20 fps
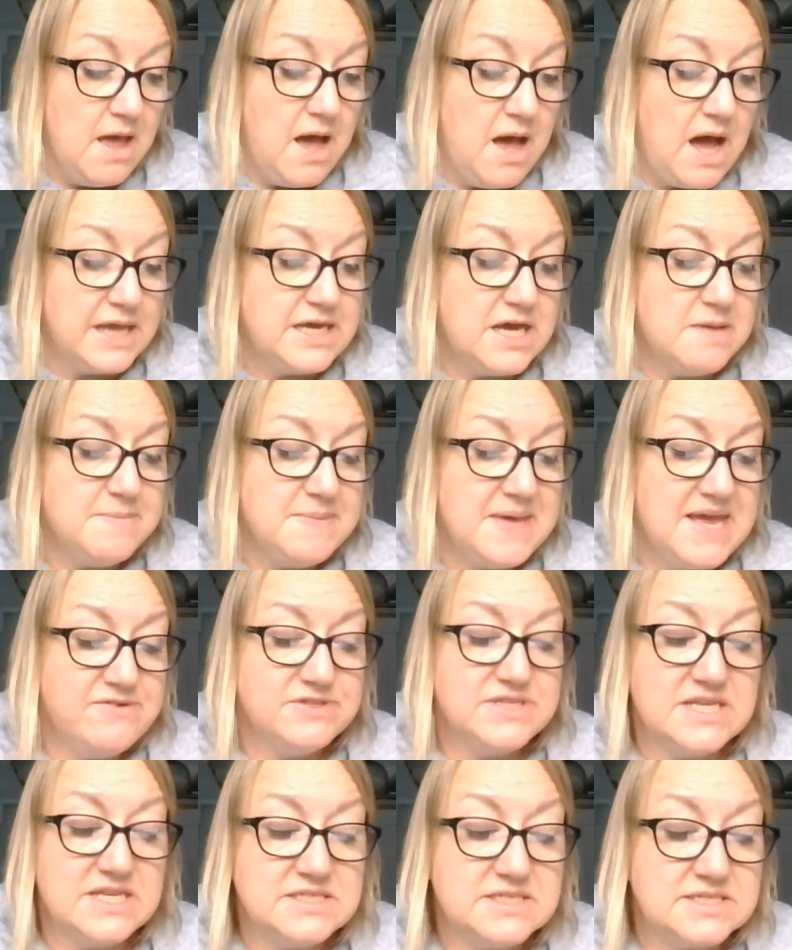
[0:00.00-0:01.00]
I come here
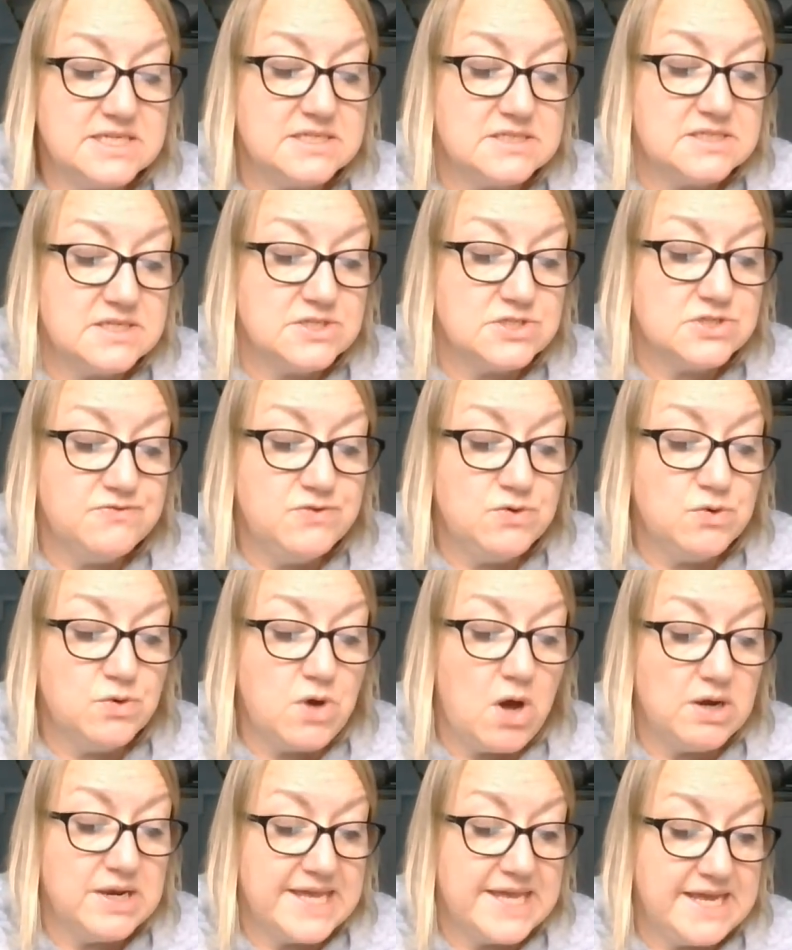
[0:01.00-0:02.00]
at the insistence of your
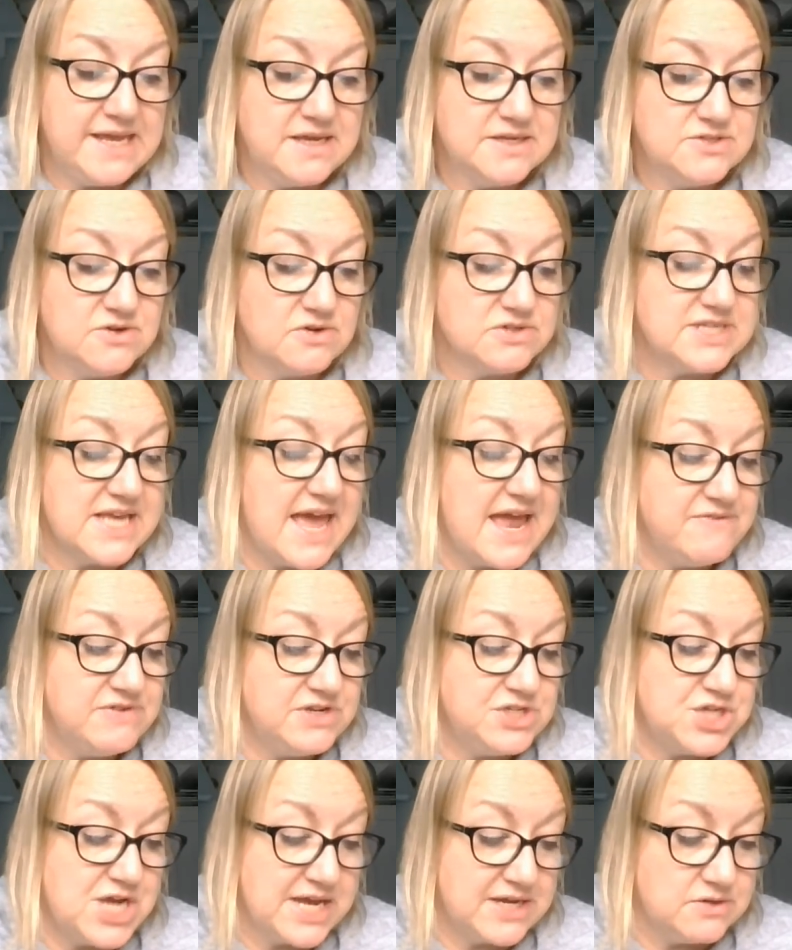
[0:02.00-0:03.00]
colleague, Dr. Henry
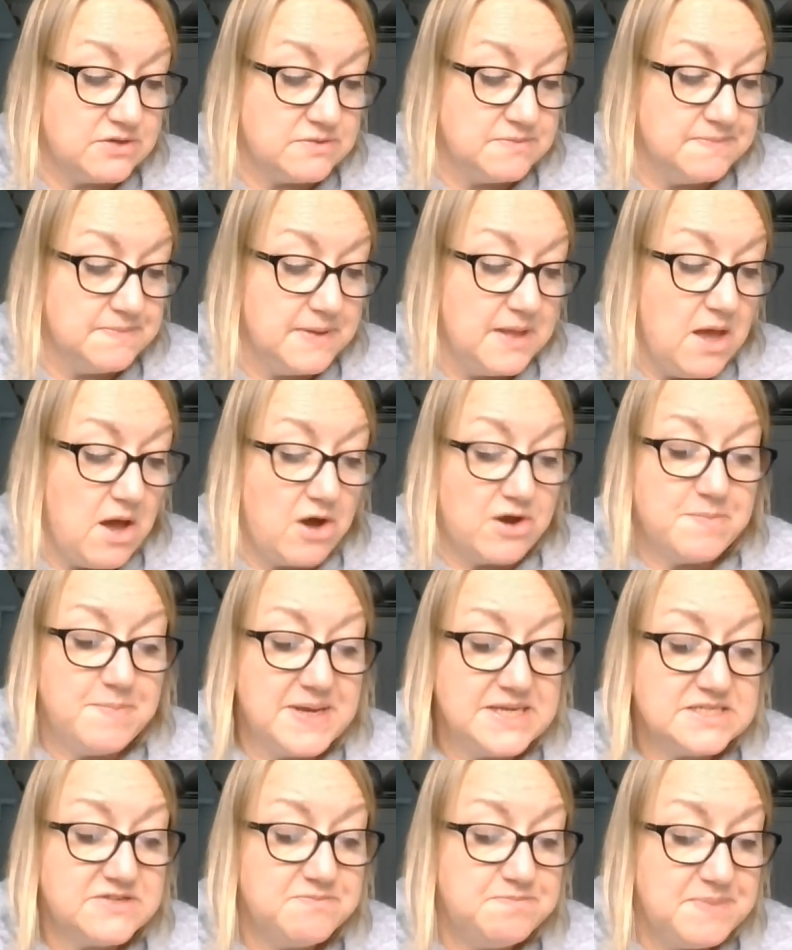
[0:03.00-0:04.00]
Jekyll, on a
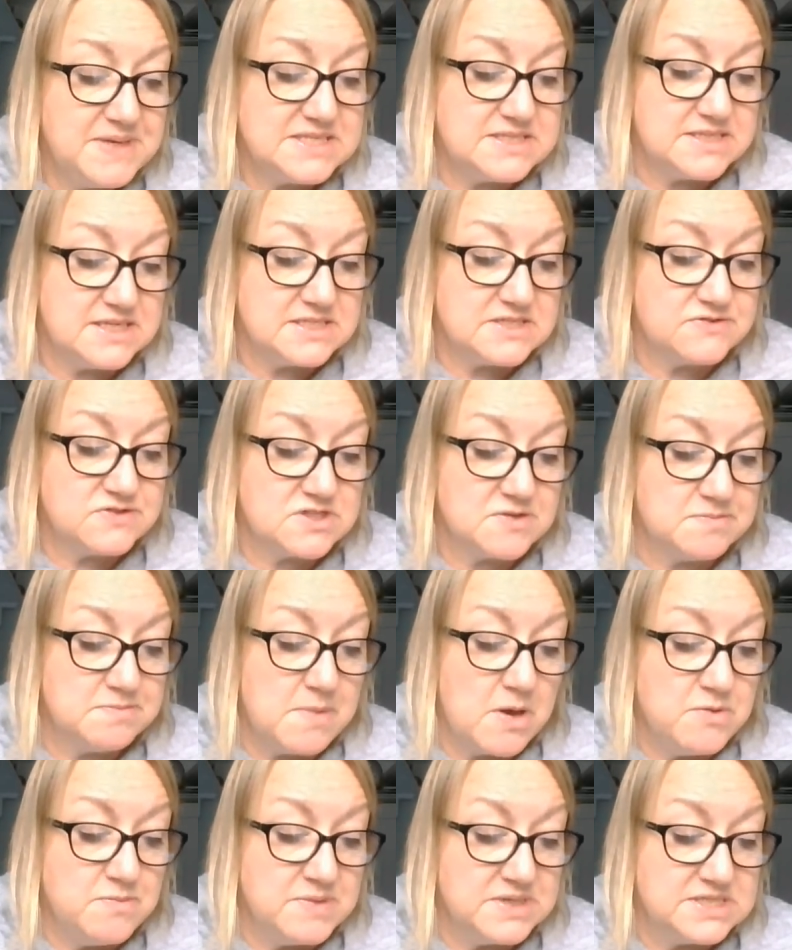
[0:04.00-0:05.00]
piece of business of some
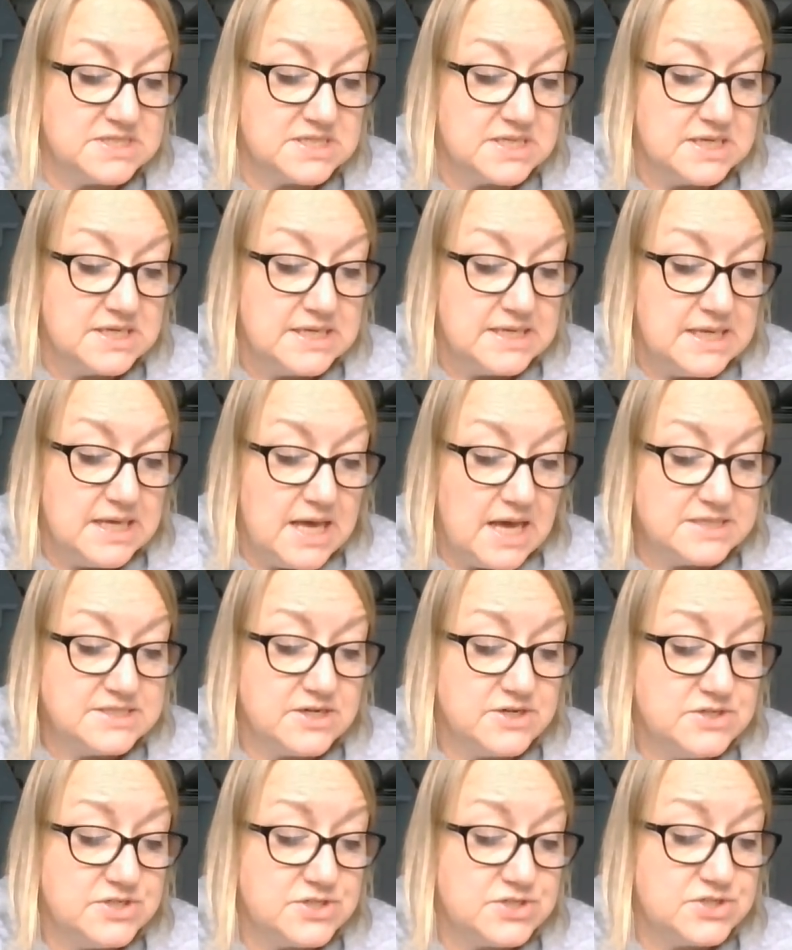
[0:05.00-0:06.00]
moment, and
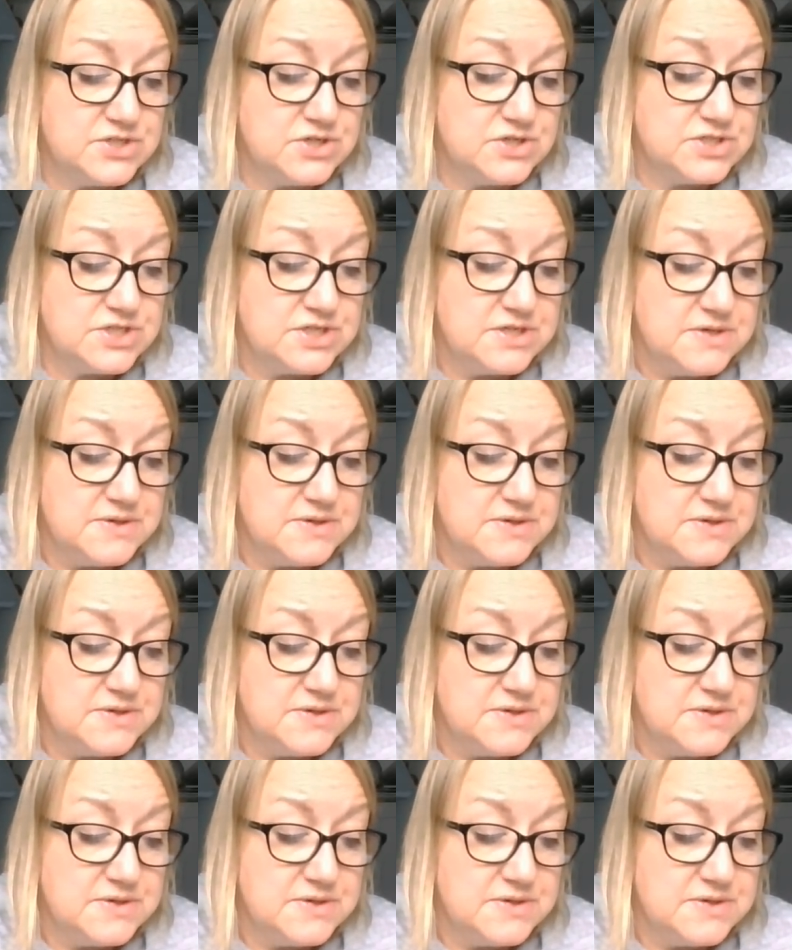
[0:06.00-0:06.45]
I understood—"